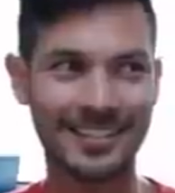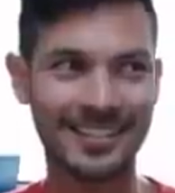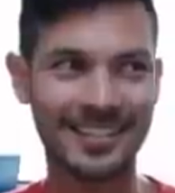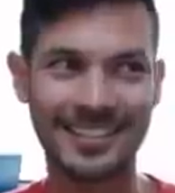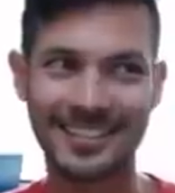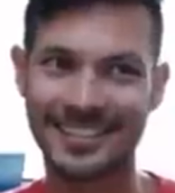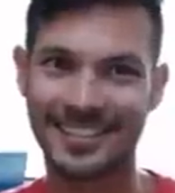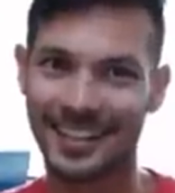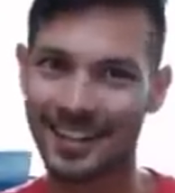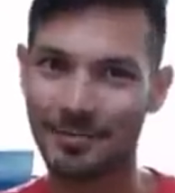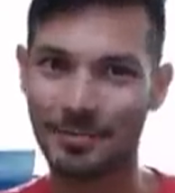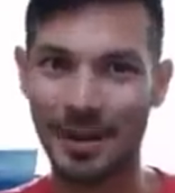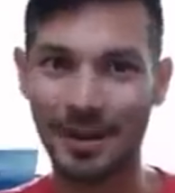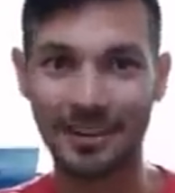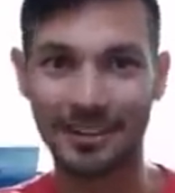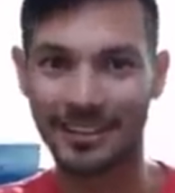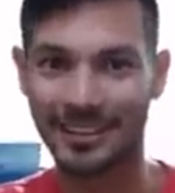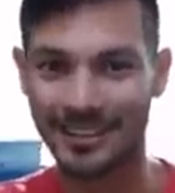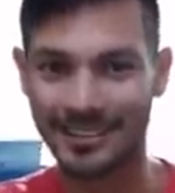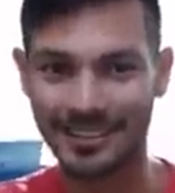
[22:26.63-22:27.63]
this is like a
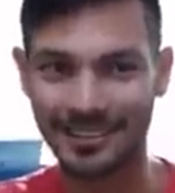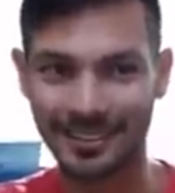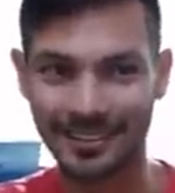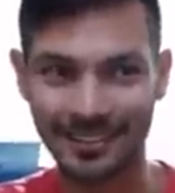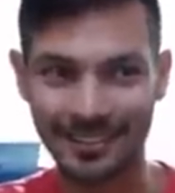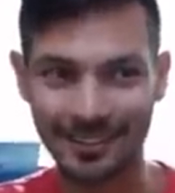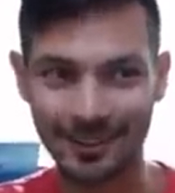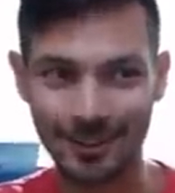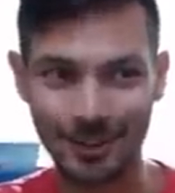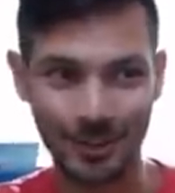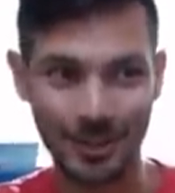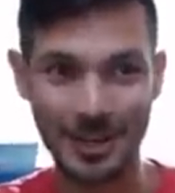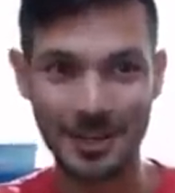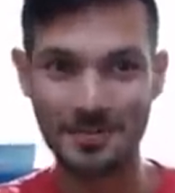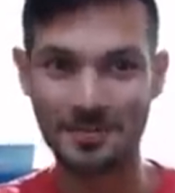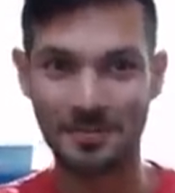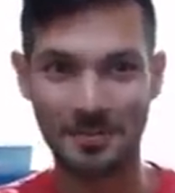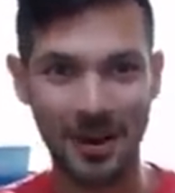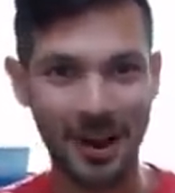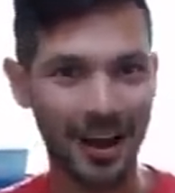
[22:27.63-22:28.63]
bucket list
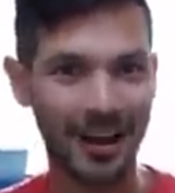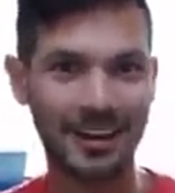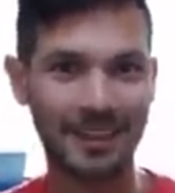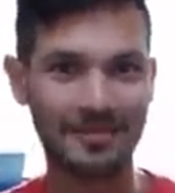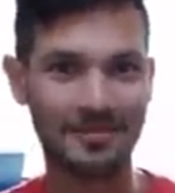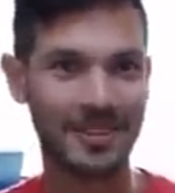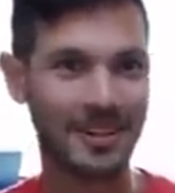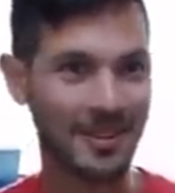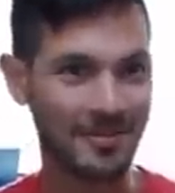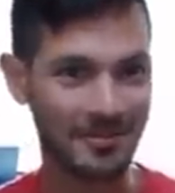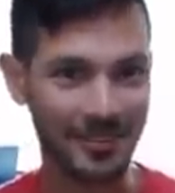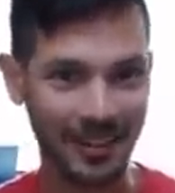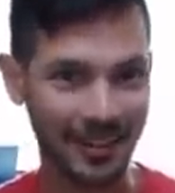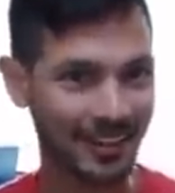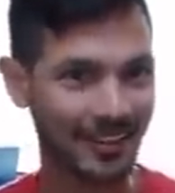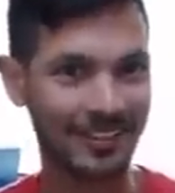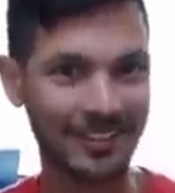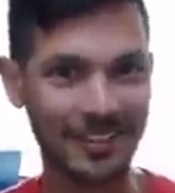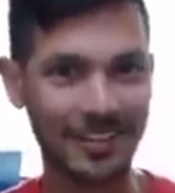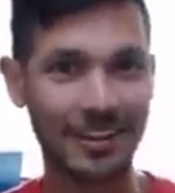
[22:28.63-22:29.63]
dream item that I'm like
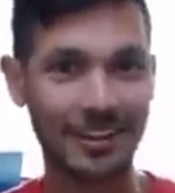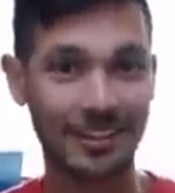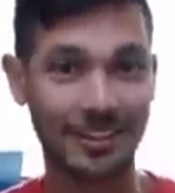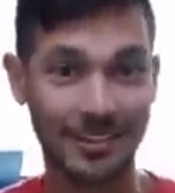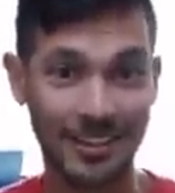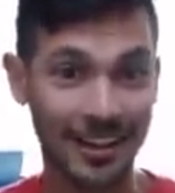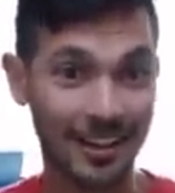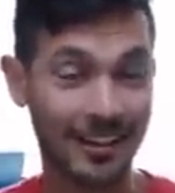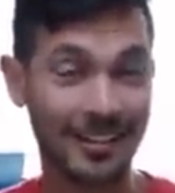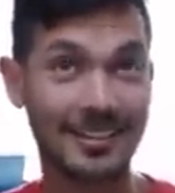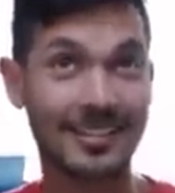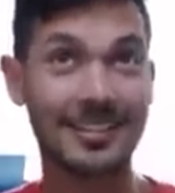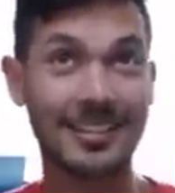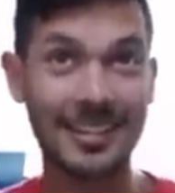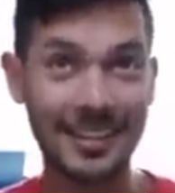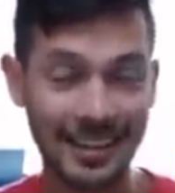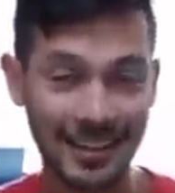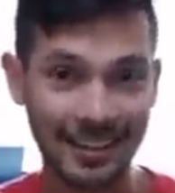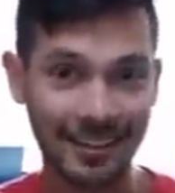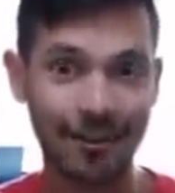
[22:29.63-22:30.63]
ticking,
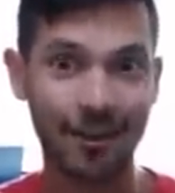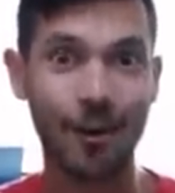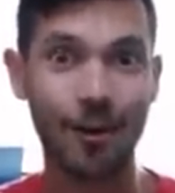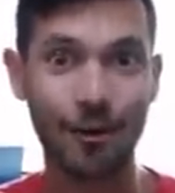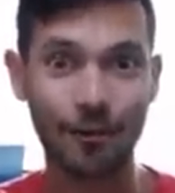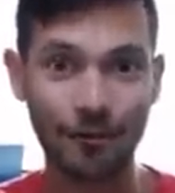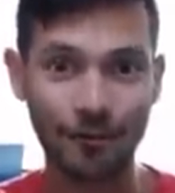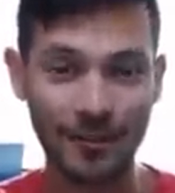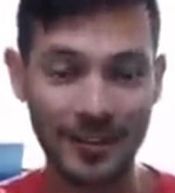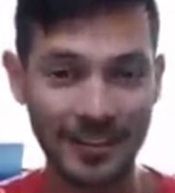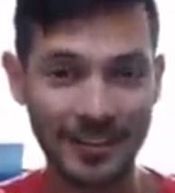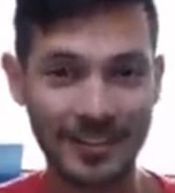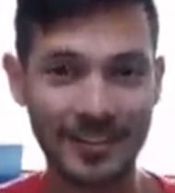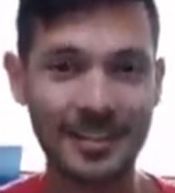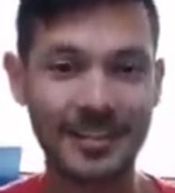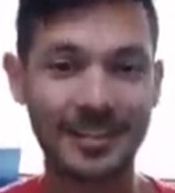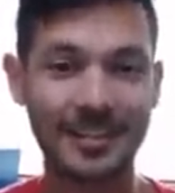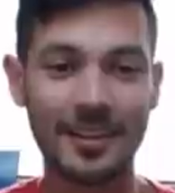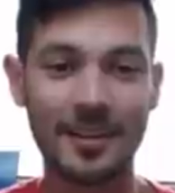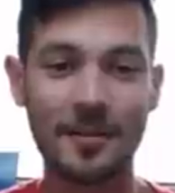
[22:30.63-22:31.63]
ticking off this
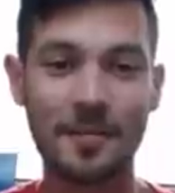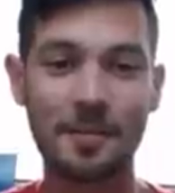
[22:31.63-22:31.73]
year.